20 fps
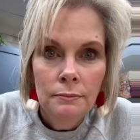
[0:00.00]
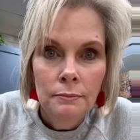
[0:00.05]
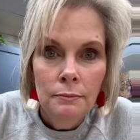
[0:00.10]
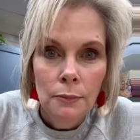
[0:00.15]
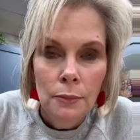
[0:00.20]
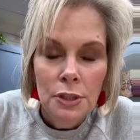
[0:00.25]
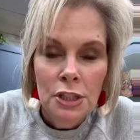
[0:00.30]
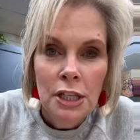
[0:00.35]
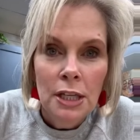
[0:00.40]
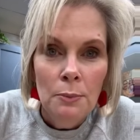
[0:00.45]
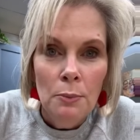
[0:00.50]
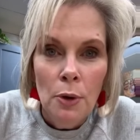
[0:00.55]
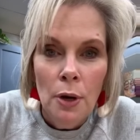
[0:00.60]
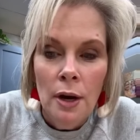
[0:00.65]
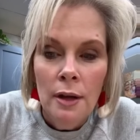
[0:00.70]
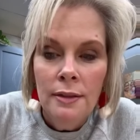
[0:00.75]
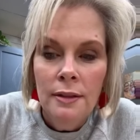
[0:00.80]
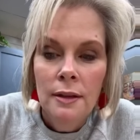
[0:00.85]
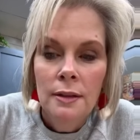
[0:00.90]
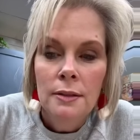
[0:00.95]
chicken
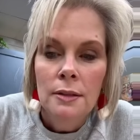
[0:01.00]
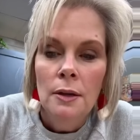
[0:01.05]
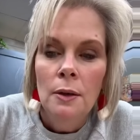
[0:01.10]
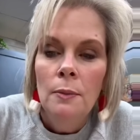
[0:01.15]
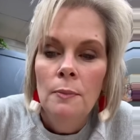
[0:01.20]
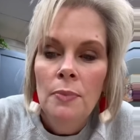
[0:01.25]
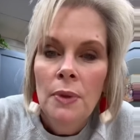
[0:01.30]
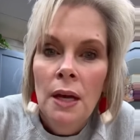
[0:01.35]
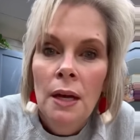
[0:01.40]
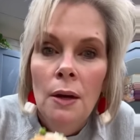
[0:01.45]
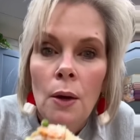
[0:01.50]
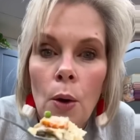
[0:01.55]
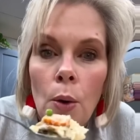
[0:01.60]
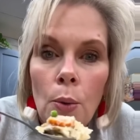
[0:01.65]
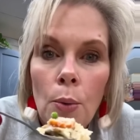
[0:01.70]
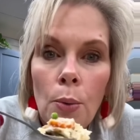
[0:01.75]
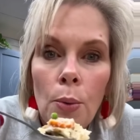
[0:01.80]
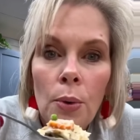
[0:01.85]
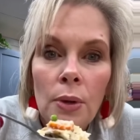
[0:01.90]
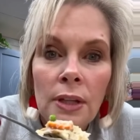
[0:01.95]
broth. So
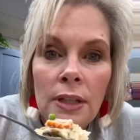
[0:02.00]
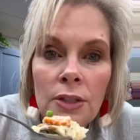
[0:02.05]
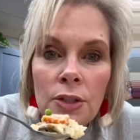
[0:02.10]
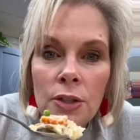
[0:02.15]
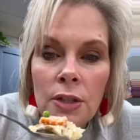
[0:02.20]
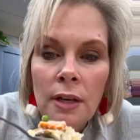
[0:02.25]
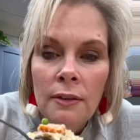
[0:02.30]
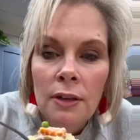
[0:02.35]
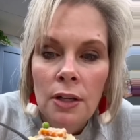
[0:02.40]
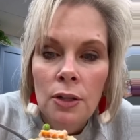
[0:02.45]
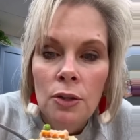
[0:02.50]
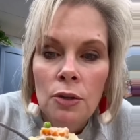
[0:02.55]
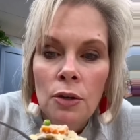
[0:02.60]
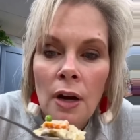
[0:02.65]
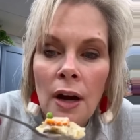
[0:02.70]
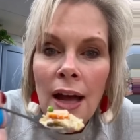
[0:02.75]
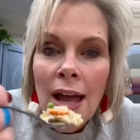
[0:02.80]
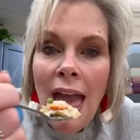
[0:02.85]
let's give it a try.